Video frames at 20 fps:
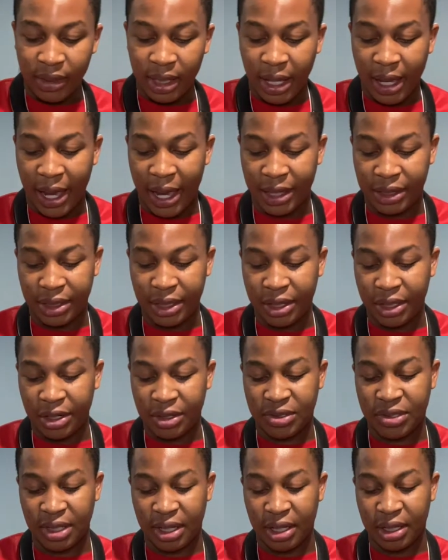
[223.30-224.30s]
And then there's
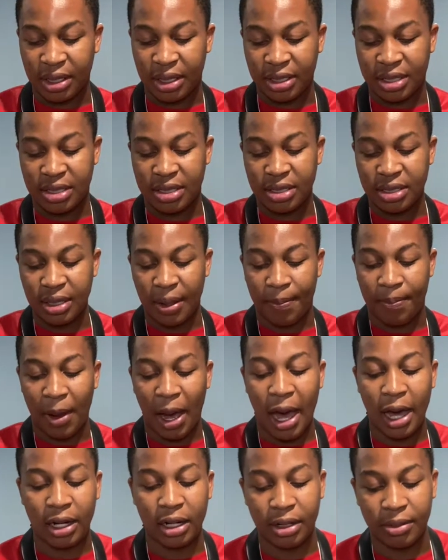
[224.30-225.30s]
the
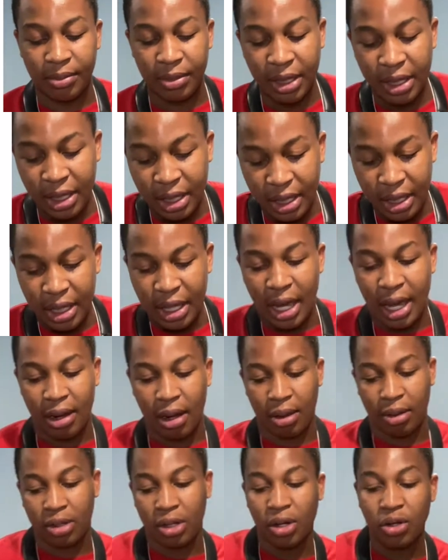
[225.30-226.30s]
bottom, and
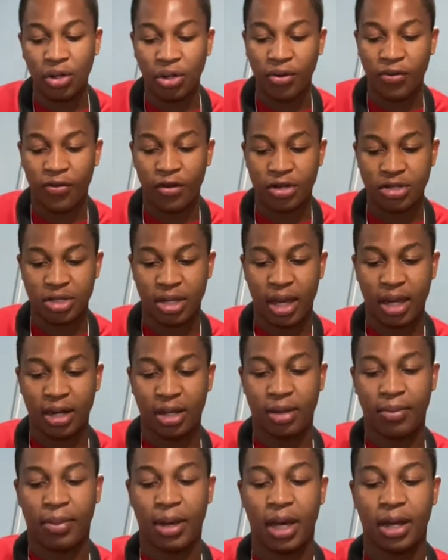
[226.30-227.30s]
I'm going to do the first line at
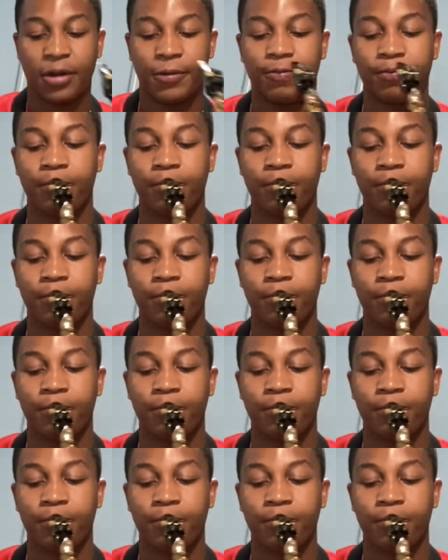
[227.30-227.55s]
the bottom.